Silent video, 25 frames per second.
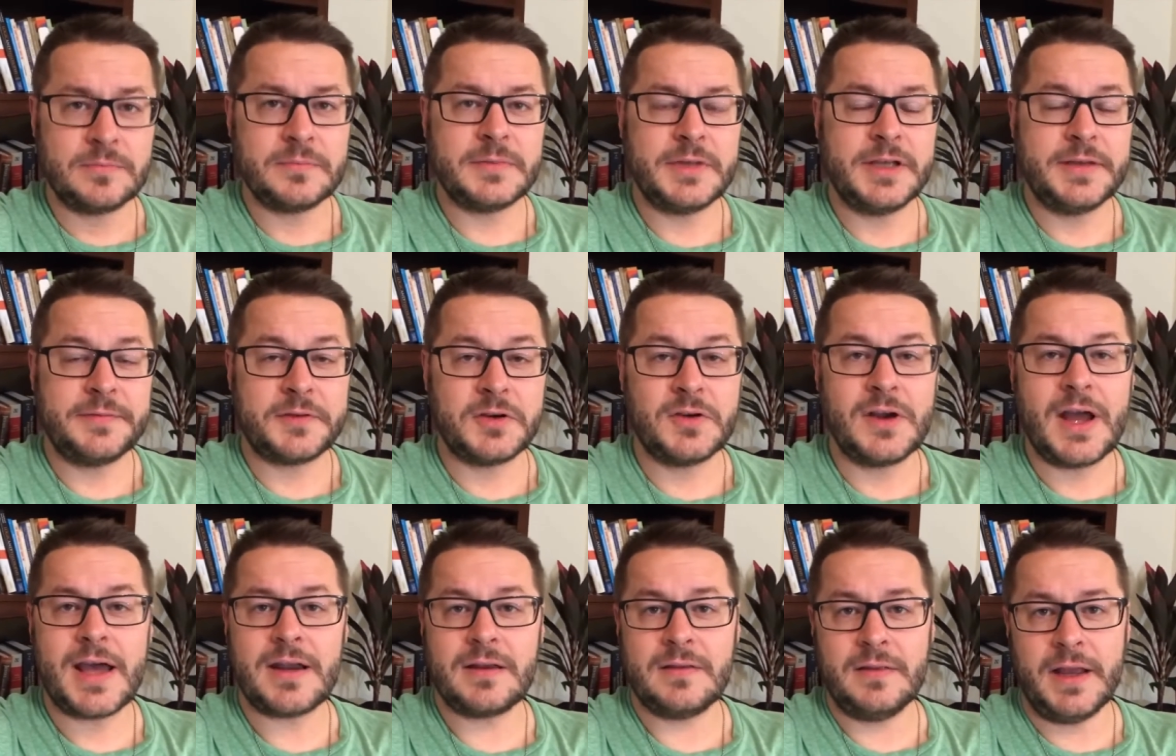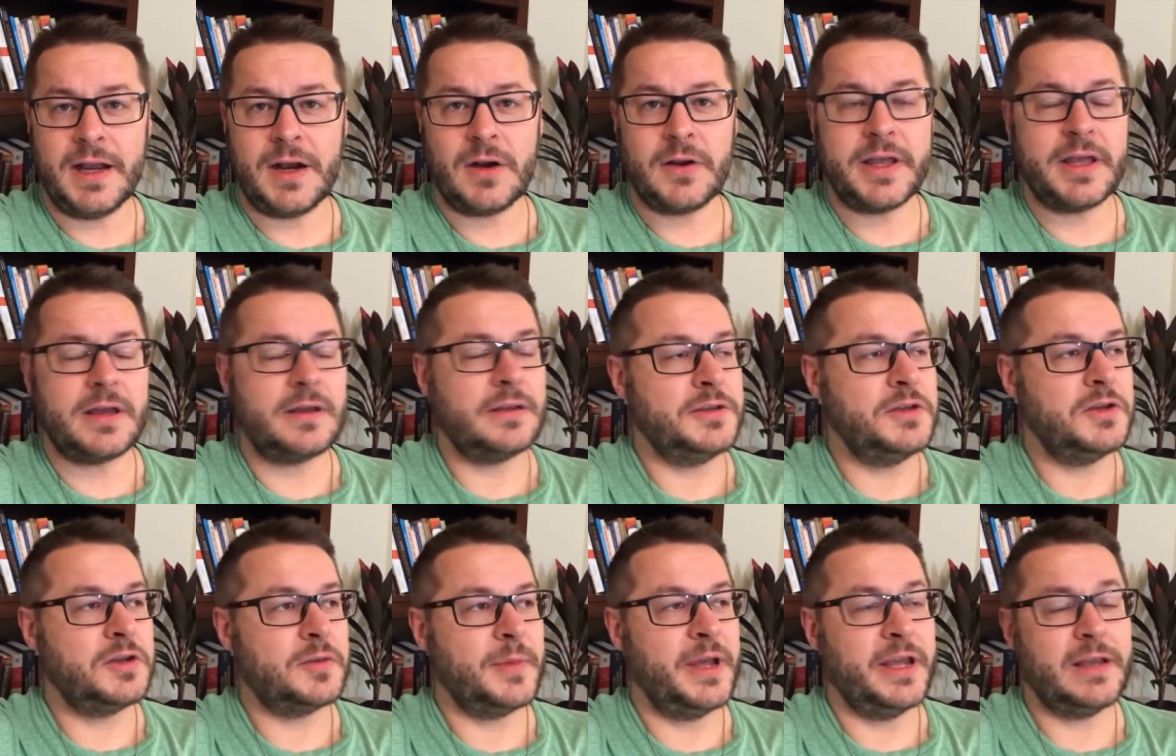If you're not in the area
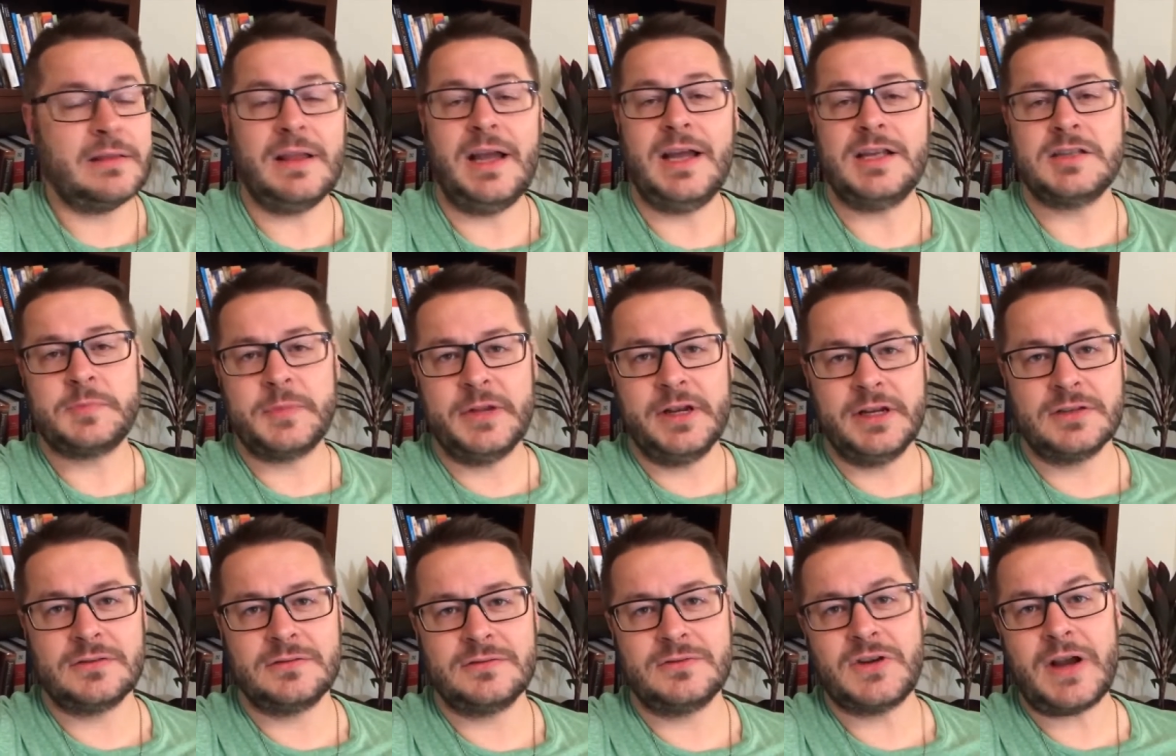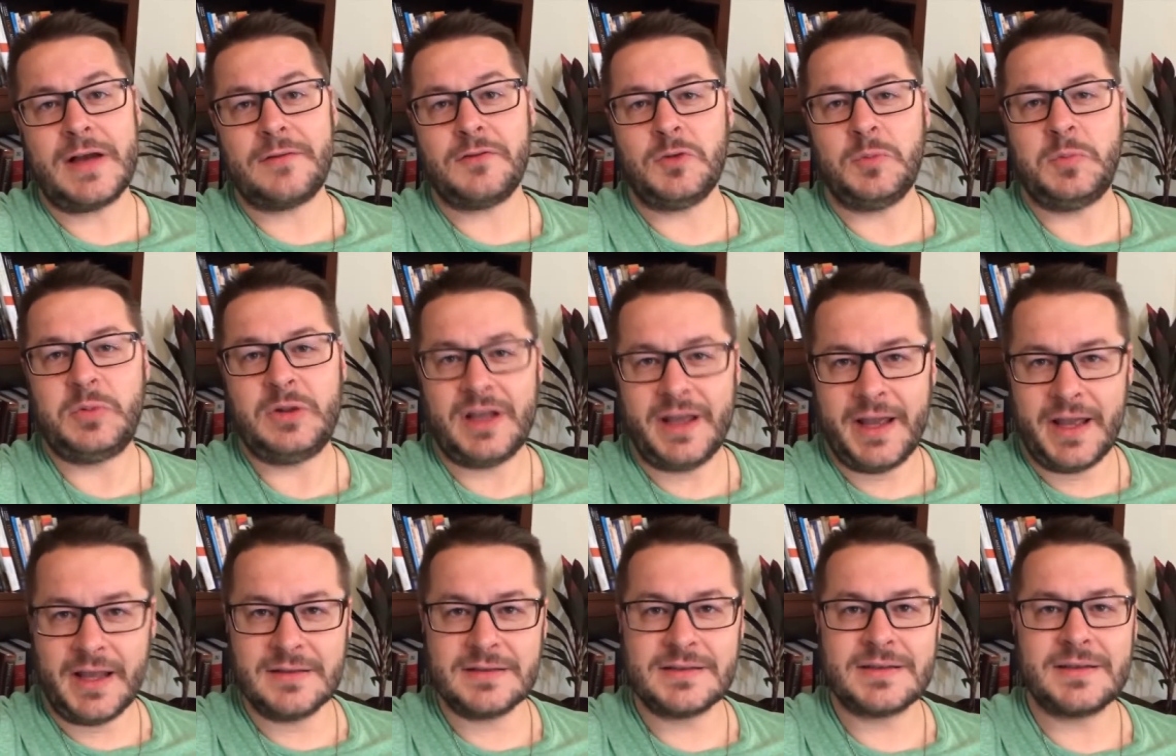and you can make last-minute travel
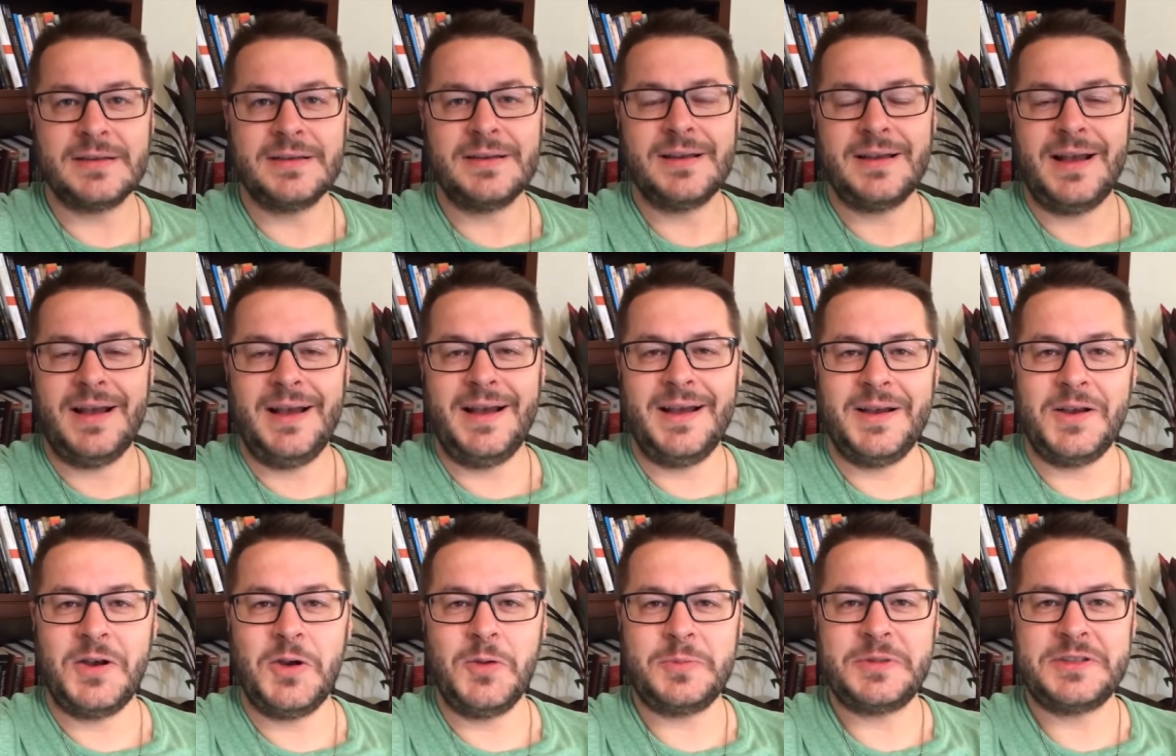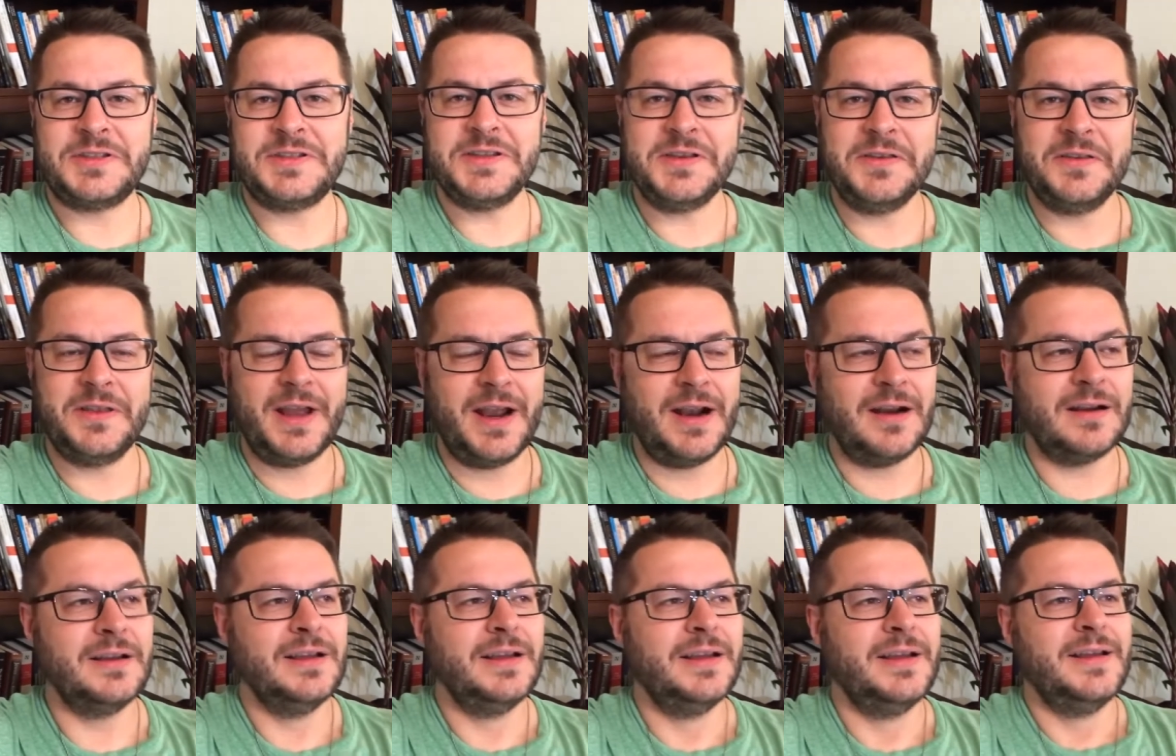plans, hope to see you
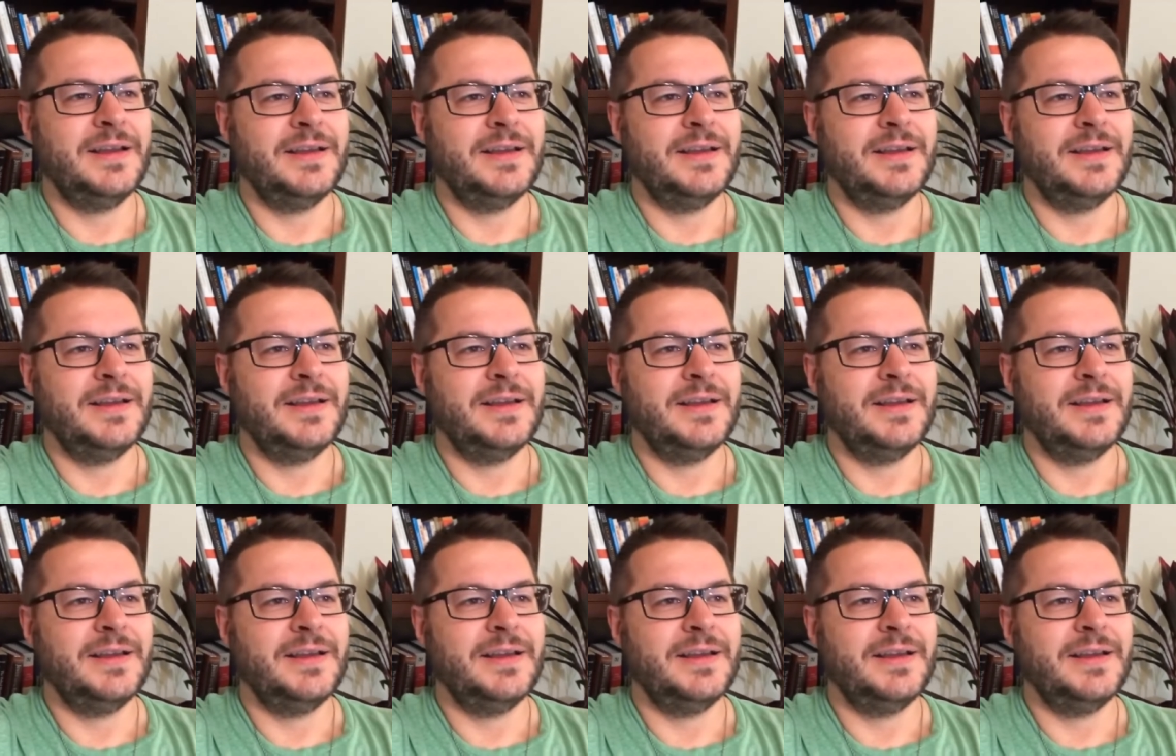there.